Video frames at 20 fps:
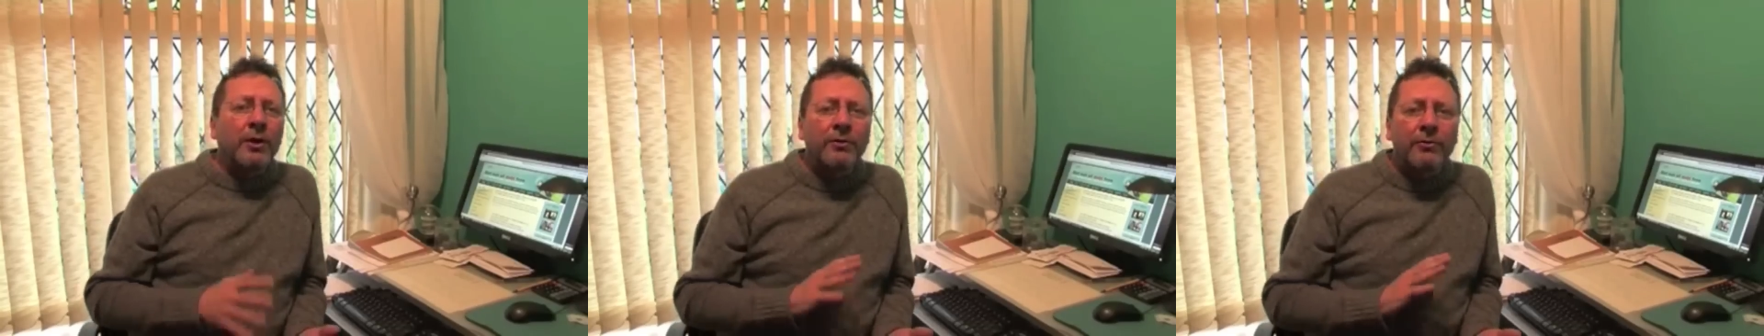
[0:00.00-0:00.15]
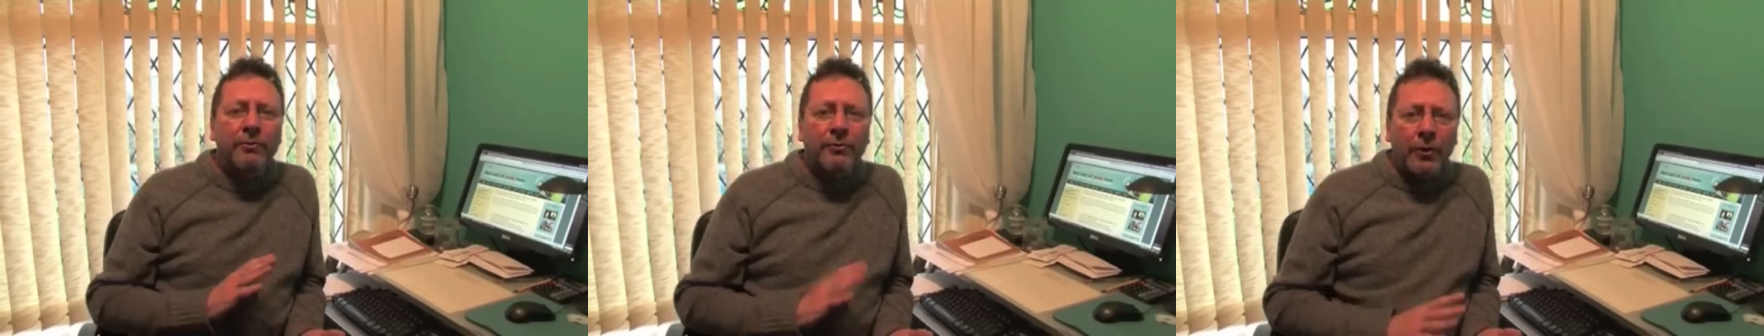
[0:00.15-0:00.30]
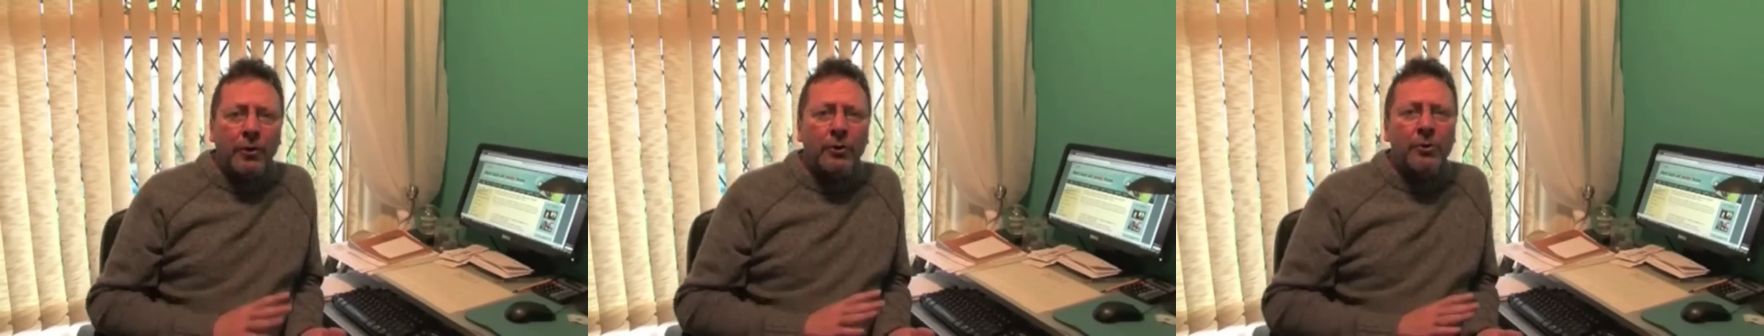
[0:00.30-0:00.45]

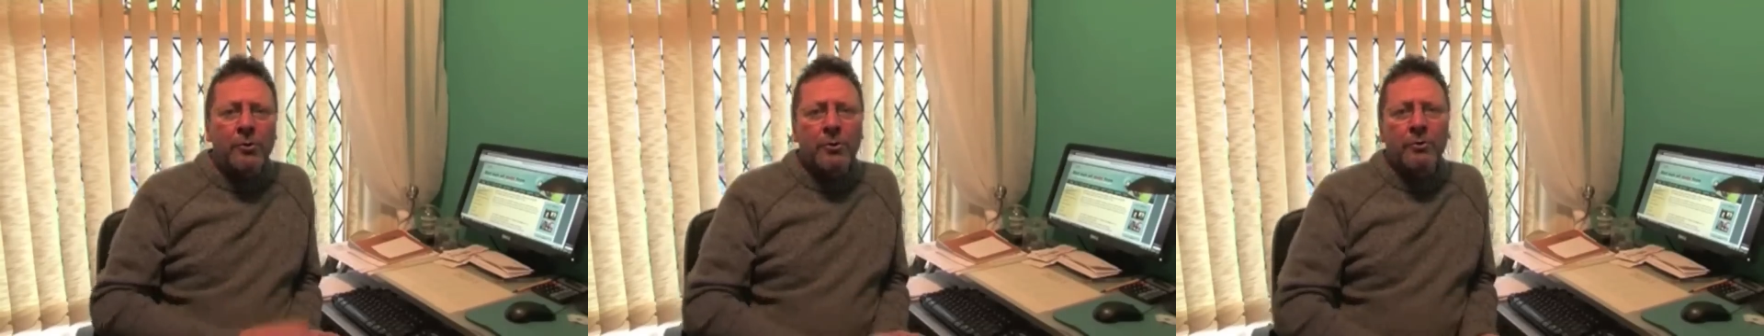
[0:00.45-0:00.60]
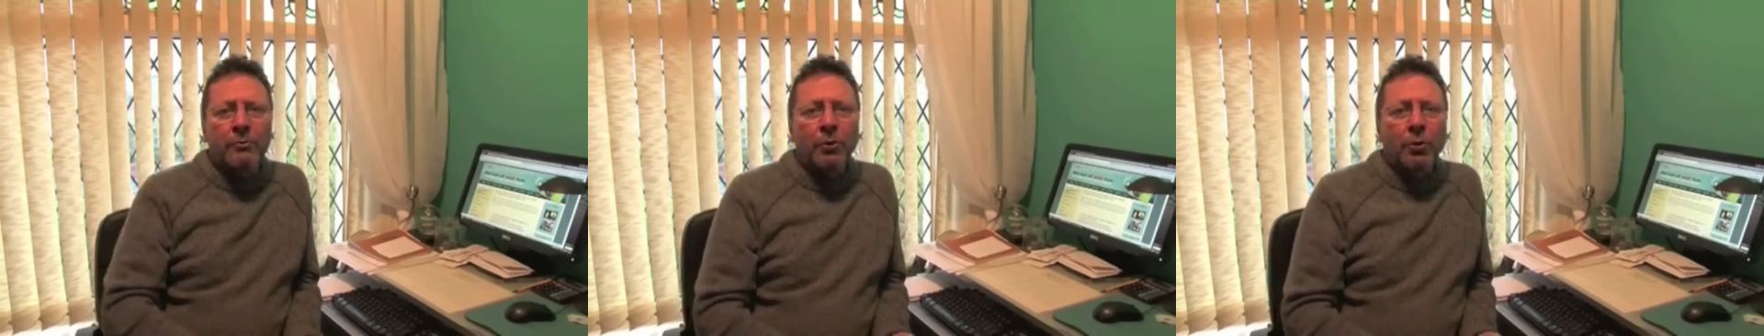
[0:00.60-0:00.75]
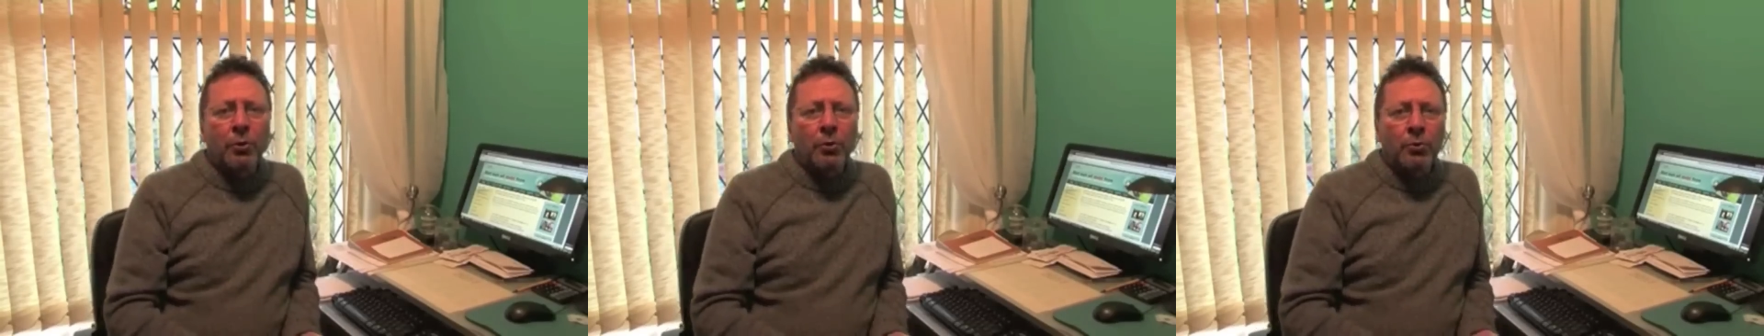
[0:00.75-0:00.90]
is follow
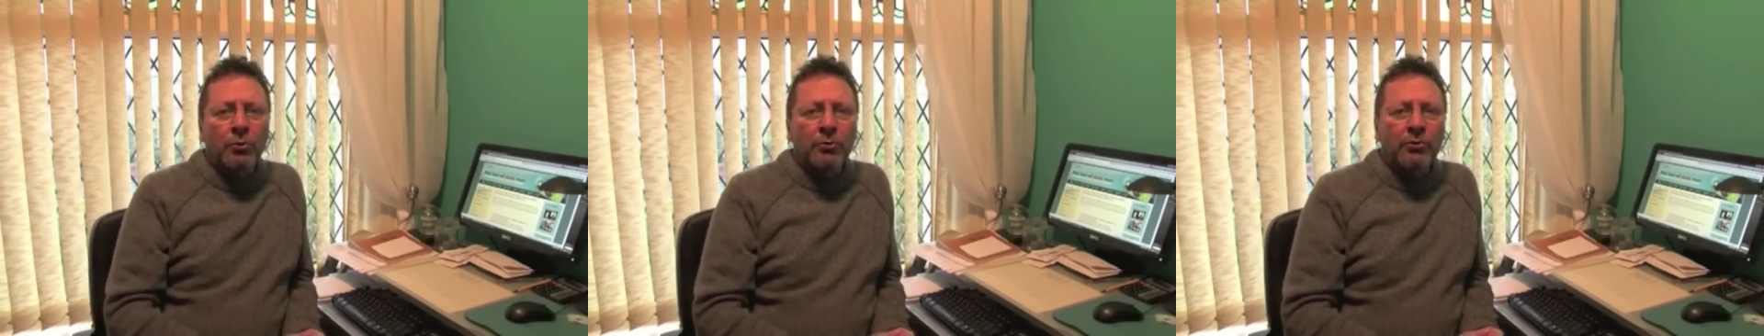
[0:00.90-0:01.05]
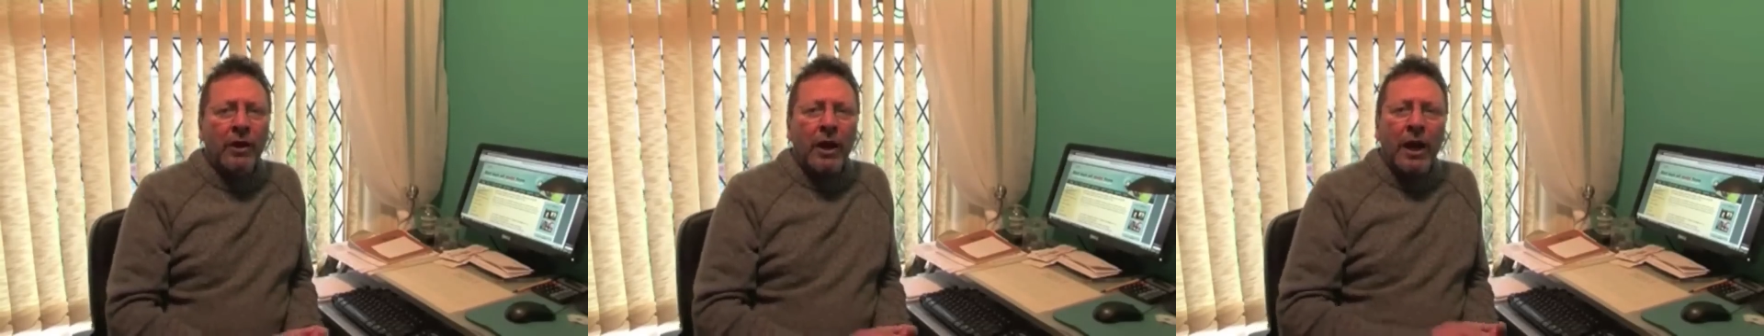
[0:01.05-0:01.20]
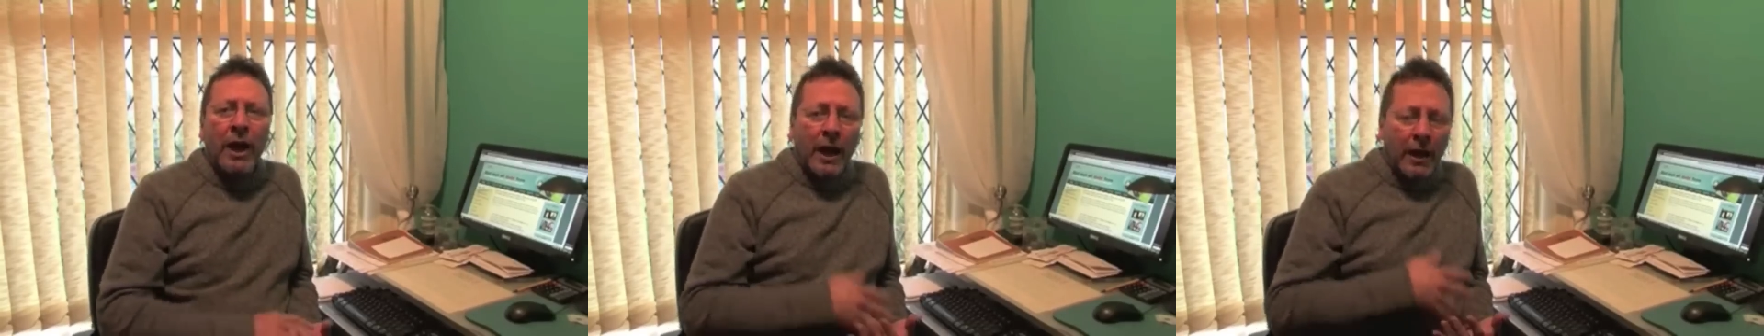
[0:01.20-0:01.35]
the
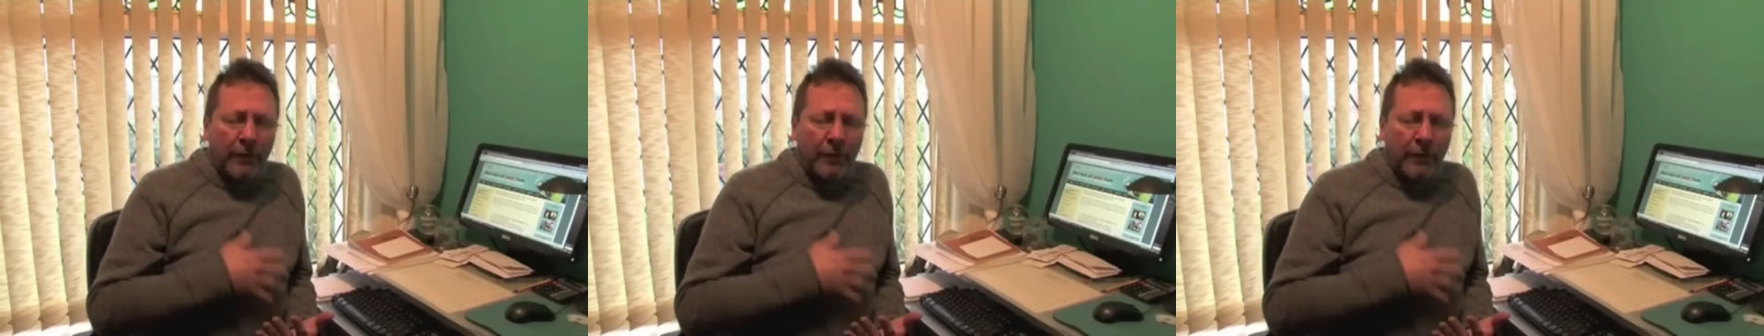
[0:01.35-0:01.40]
rules.